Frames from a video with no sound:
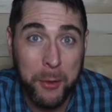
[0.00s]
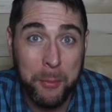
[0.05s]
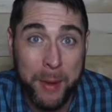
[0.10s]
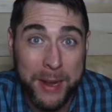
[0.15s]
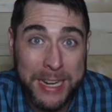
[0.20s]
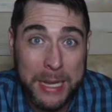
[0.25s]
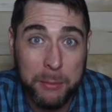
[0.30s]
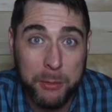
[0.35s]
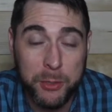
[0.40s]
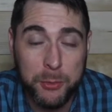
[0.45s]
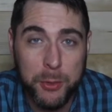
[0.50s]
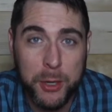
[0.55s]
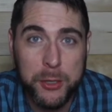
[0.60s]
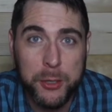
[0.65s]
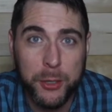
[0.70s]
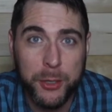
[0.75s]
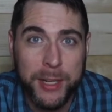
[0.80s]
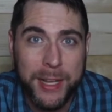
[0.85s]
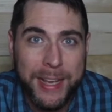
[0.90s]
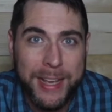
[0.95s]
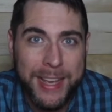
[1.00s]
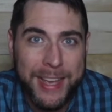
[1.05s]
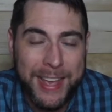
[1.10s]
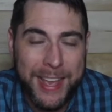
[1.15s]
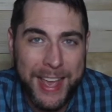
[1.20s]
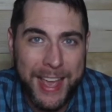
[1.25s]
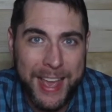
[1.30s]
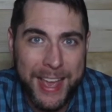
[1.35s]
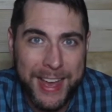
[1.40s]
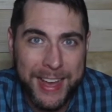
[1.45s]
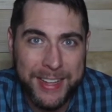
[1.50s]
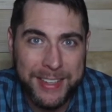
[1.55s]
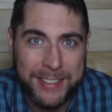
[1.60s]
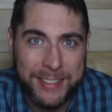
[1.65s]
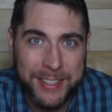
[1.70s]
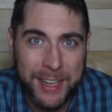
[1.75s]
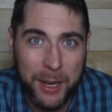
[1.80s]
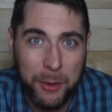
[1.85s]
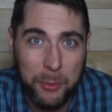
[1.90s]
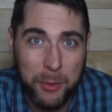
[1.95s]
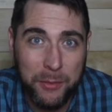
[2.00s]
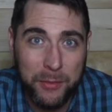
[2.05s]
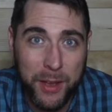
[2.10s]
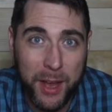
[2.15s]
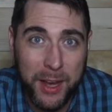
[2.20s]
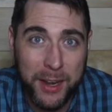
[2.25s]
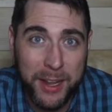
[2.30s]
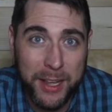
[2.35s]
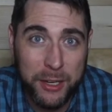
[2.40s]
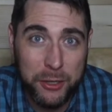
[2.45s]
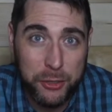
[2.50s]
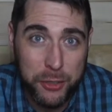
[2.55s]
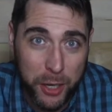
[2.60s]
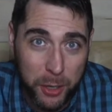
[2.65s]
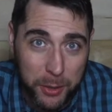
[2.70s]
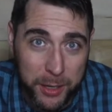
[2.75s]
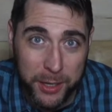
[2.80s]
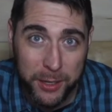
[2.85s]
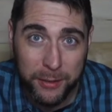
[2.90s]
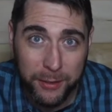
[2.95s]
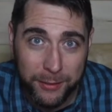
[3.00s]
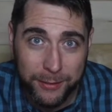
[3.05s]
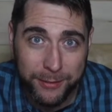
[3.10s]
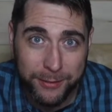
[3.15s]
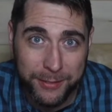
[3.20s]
My name is Richard, and we've got a show here.